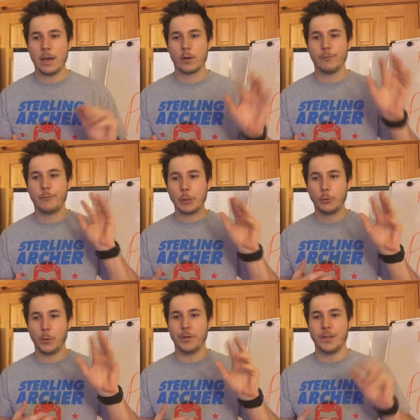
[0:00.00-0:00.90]
that are
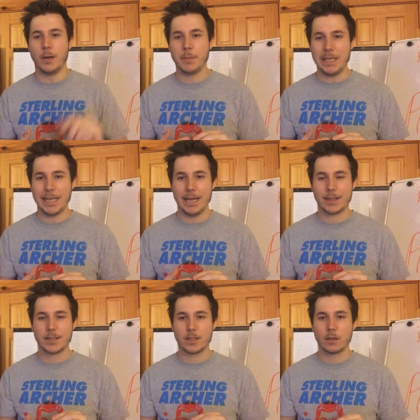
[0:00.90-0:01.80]
filled with dummy
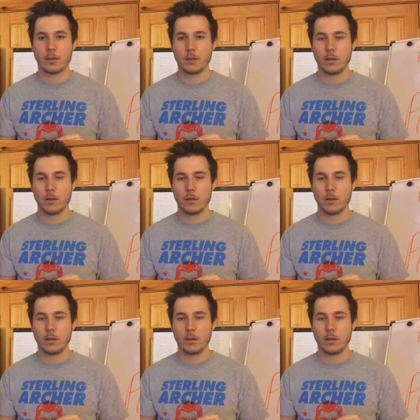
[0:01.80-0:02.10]
text.